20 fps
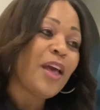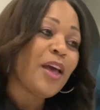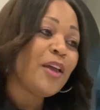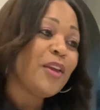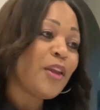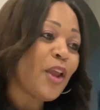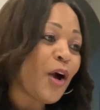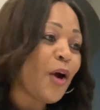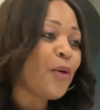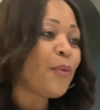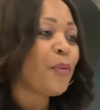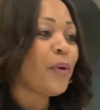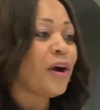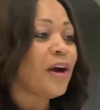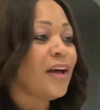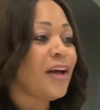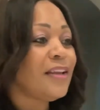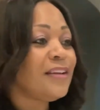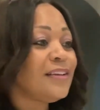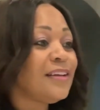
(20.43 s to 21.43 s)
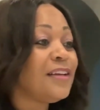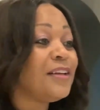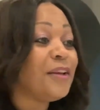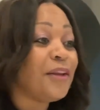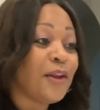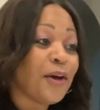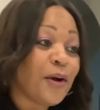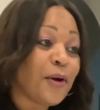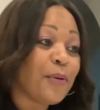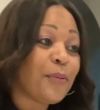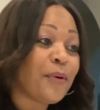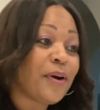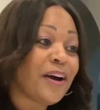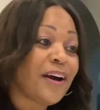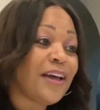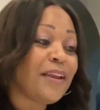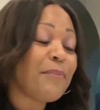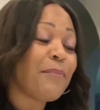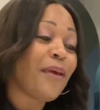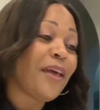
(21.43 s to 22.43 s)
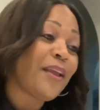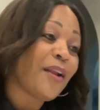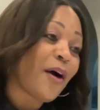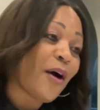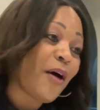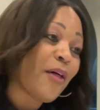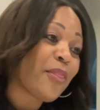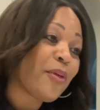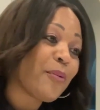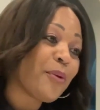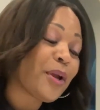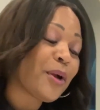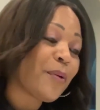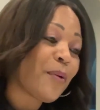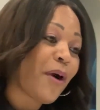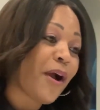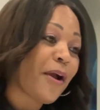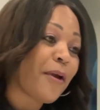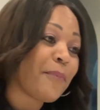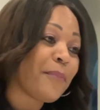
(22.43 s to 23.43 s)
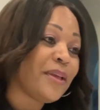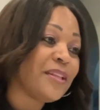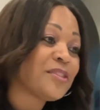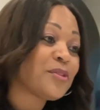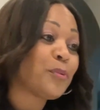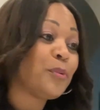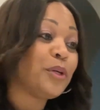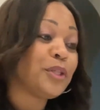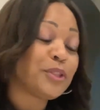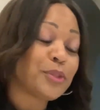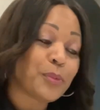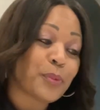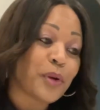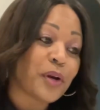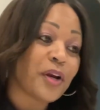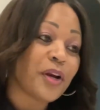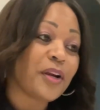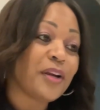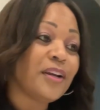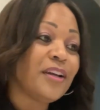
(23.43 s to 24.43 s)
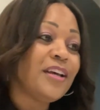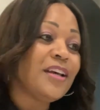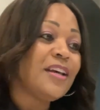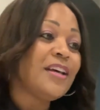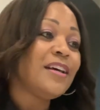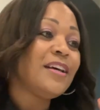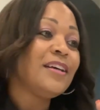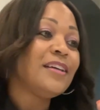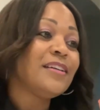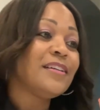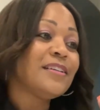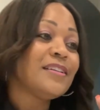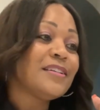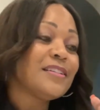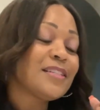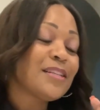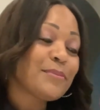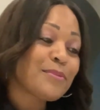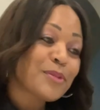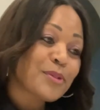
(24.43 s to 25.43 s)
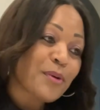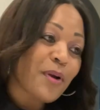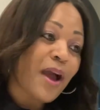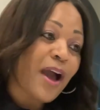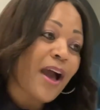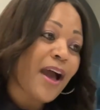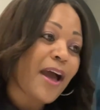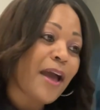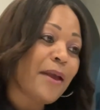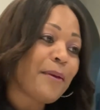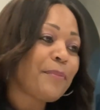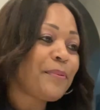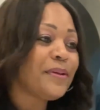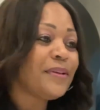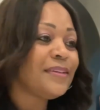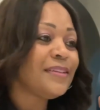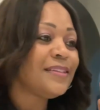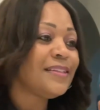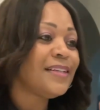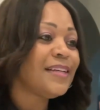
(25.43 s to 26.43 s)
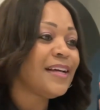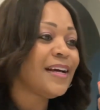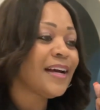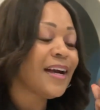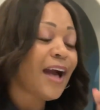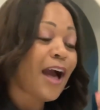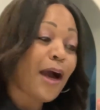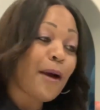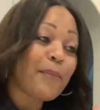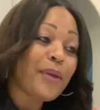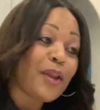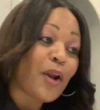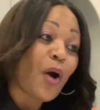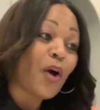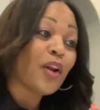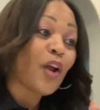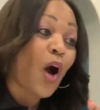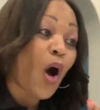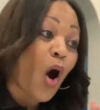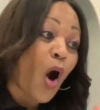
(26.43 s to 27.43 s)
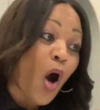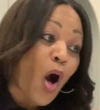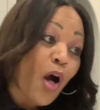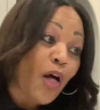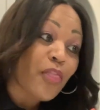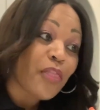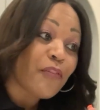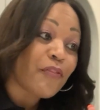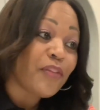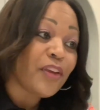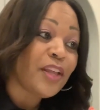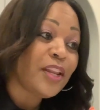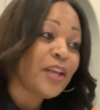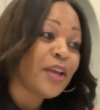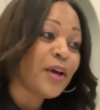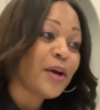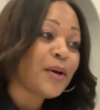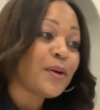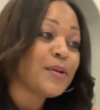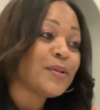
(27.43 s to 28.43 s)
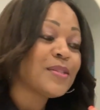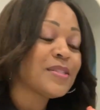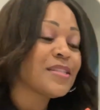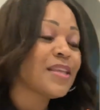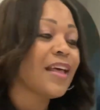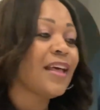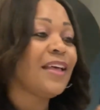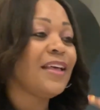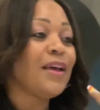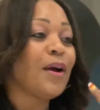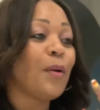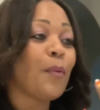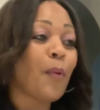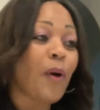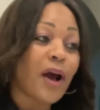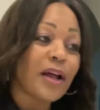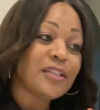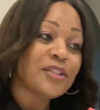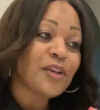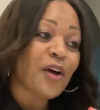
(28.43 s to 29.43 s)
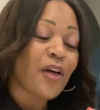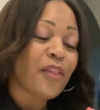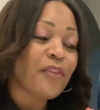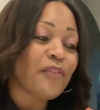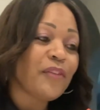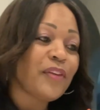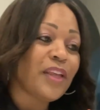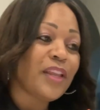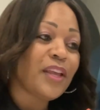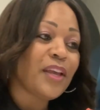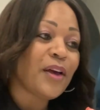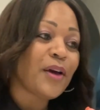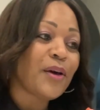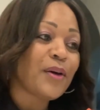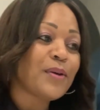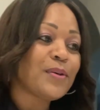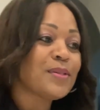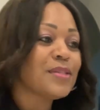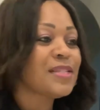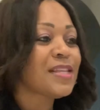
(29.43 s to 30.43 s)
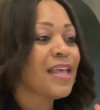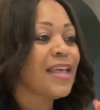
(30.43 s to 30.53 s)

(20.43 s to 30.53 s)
No one met all the requirements, which were subscribe, comment on all the videos, watch all the videos,